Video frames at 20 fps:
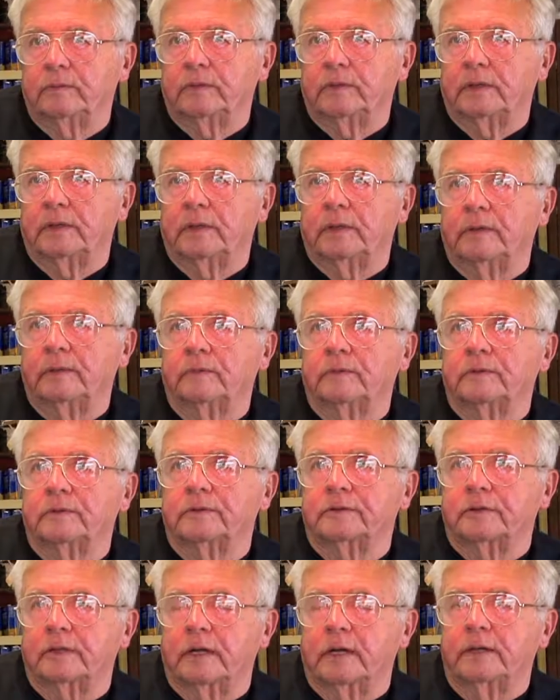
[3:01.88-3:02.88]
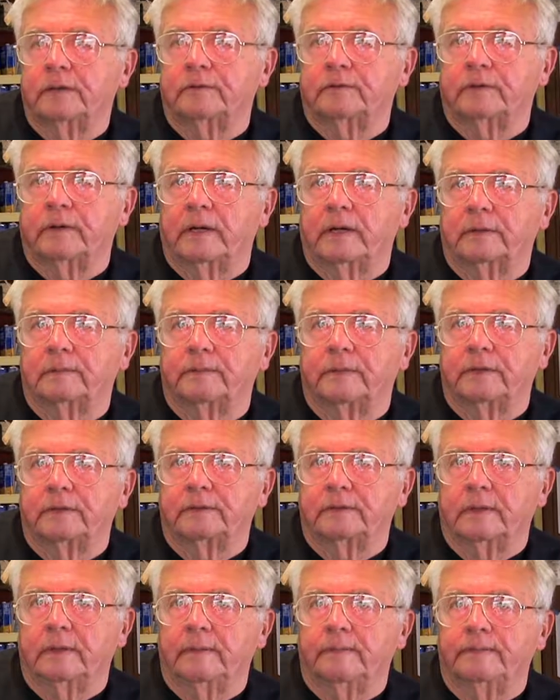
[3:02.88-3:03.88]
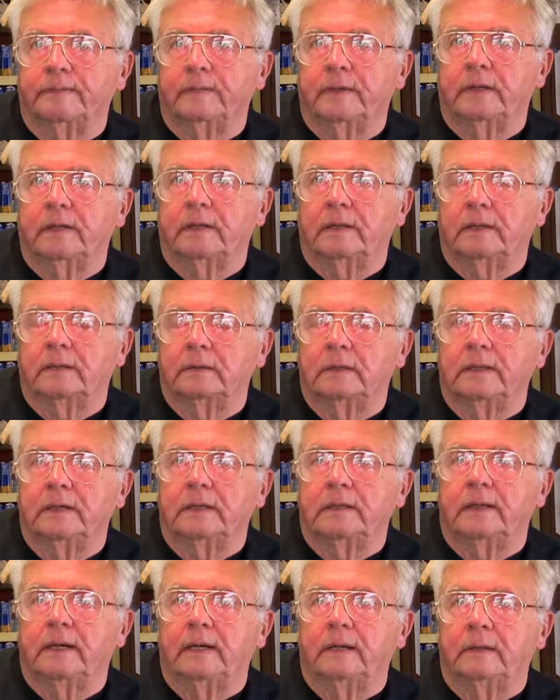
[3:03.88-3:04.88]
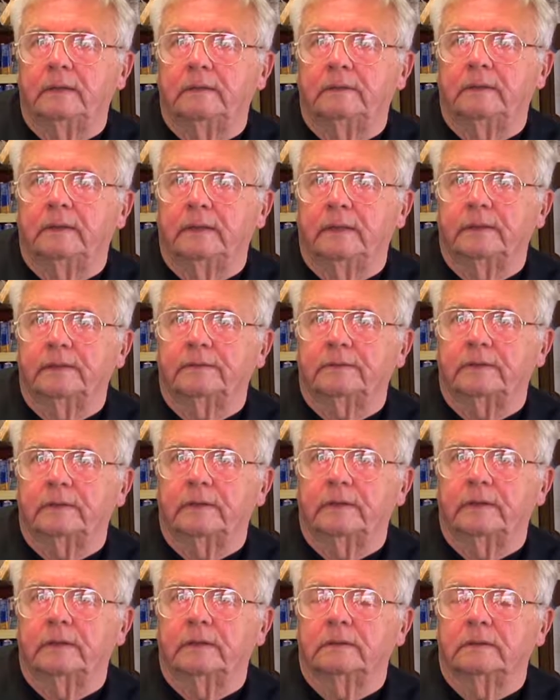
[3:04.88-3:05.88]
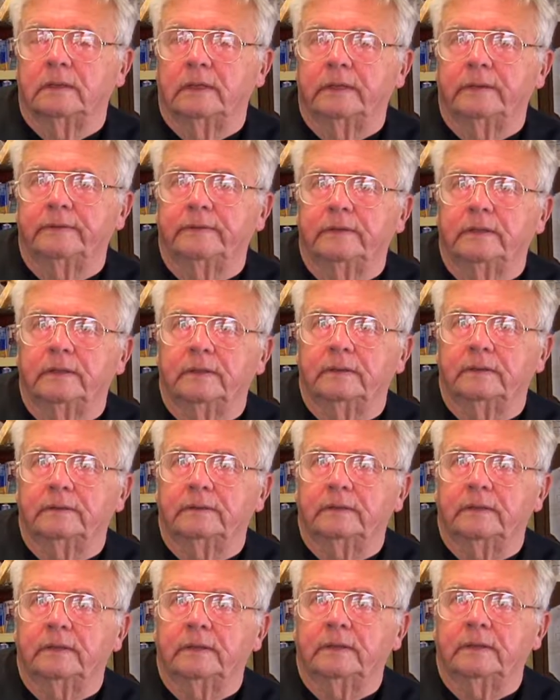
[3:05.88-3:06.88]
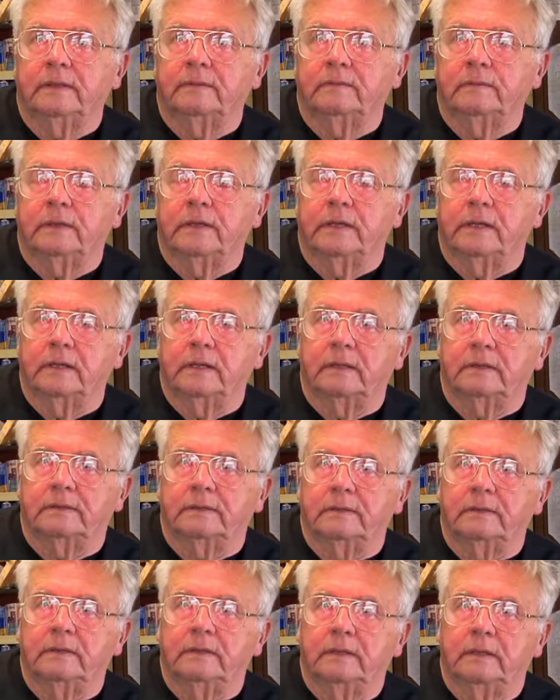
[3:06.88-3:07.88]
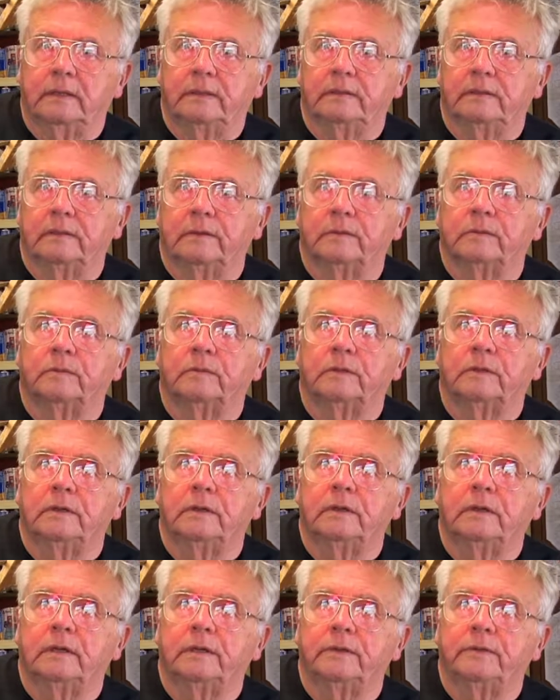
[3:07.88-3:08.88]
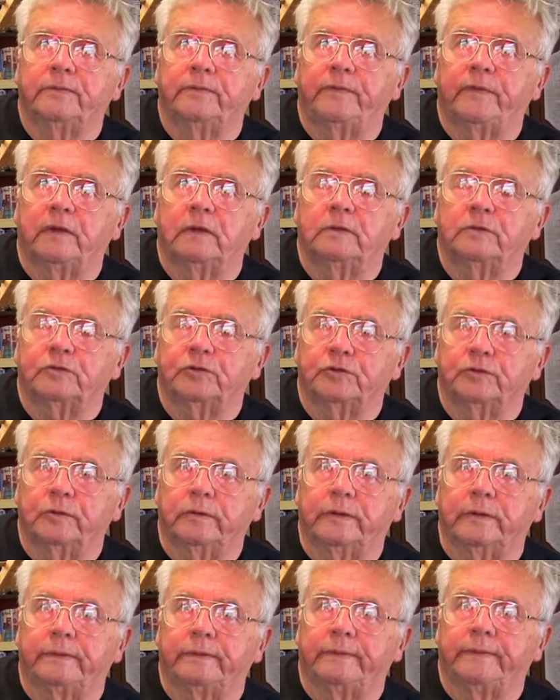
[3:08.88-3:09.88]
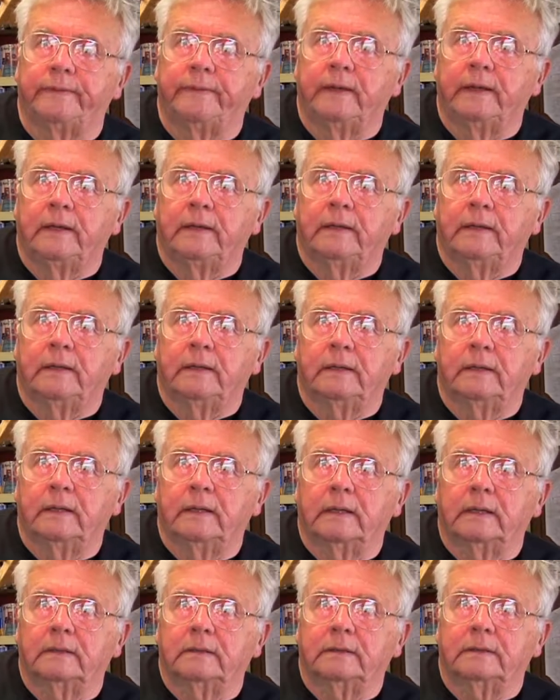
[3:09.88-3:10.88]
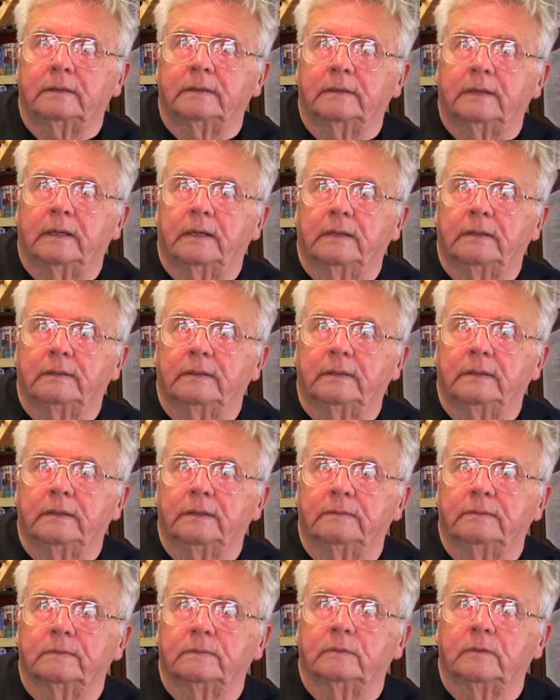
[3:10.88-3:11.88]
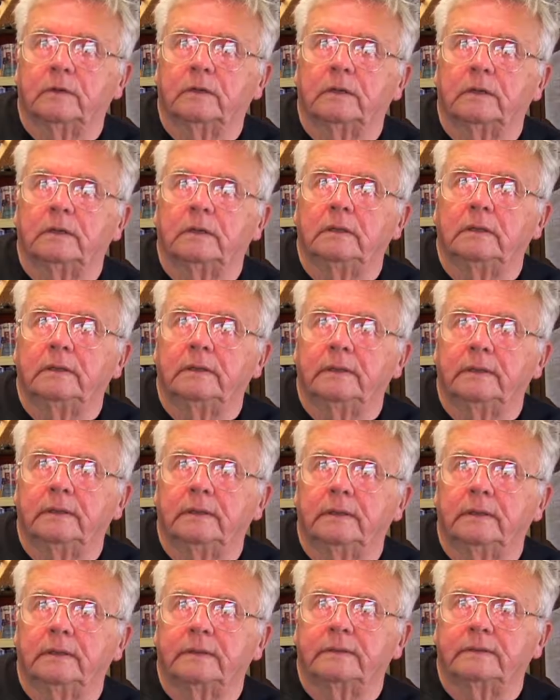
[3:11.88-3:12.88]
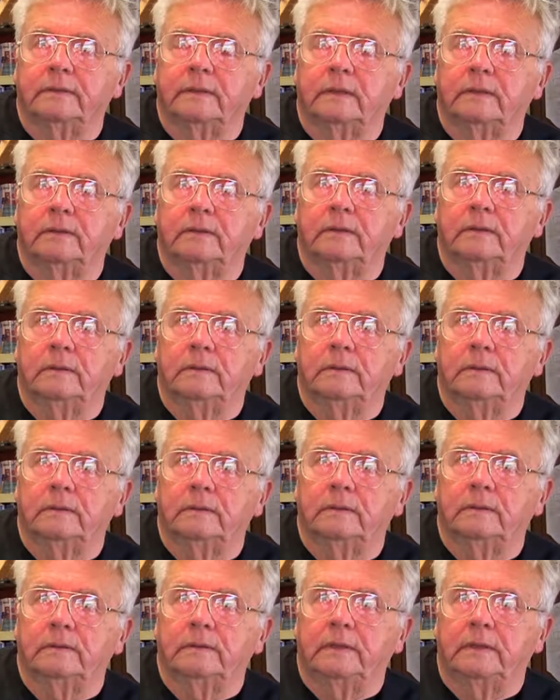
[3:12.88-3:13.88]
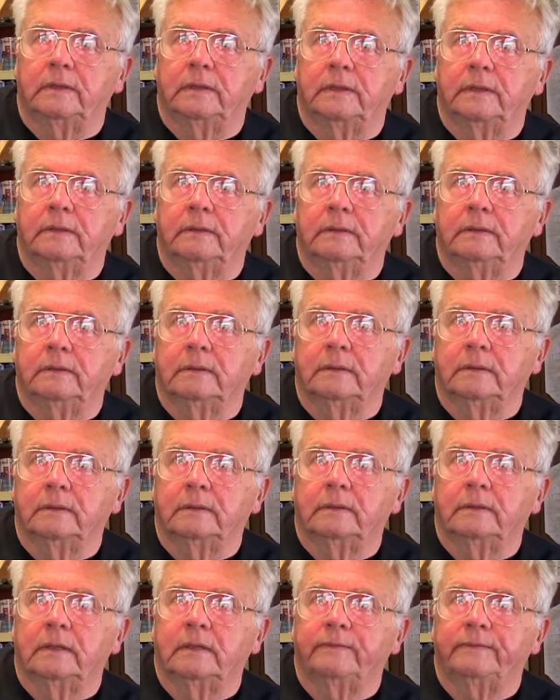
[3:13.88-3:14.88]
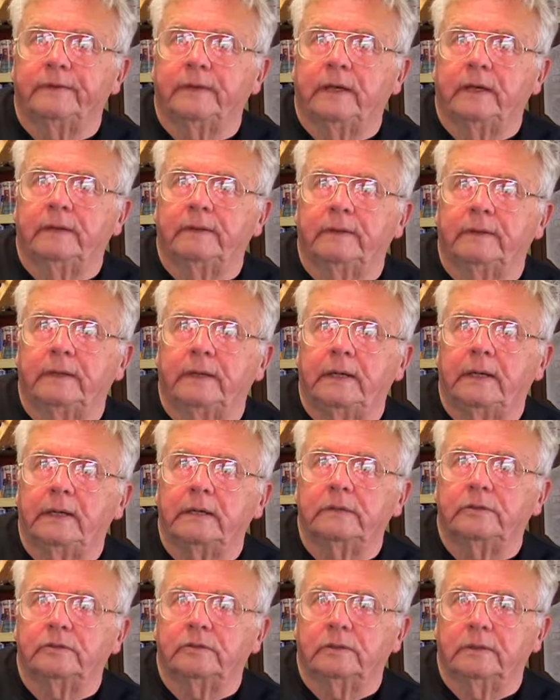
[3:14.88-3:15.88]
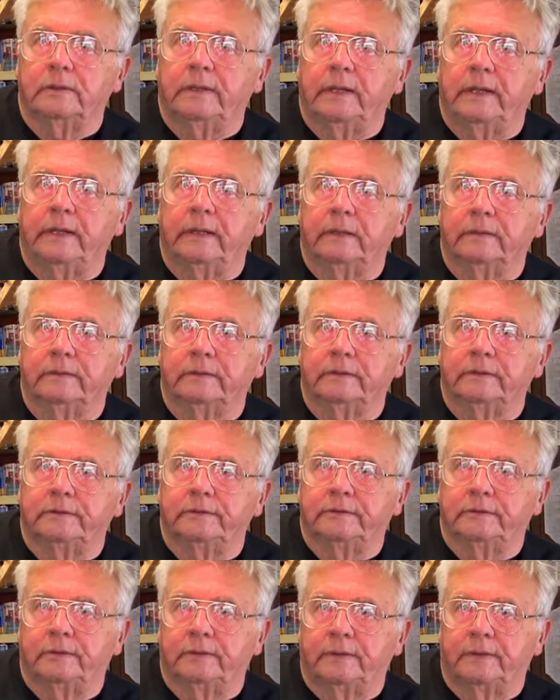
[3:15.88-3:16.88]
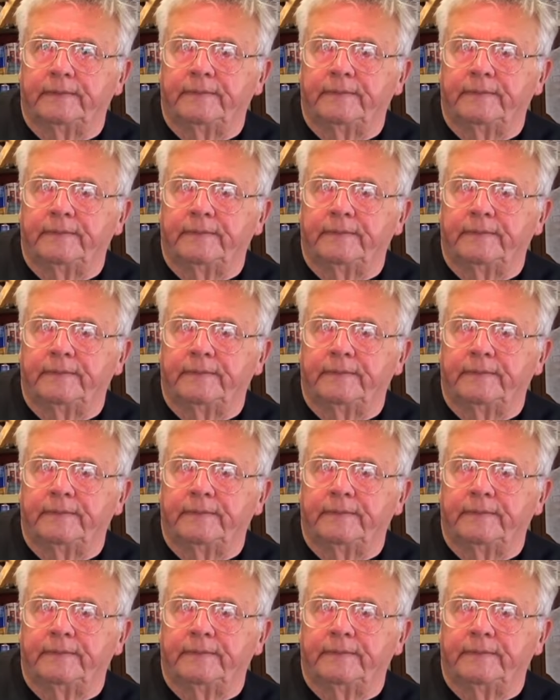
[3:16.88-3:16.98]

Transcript: when I was sidetracked by something, and I laid out and started lettering this thing, and when I got to the end of the wall, I fell short. And I looked down the wall and I said, uh-oh, I left out H in Anchorage.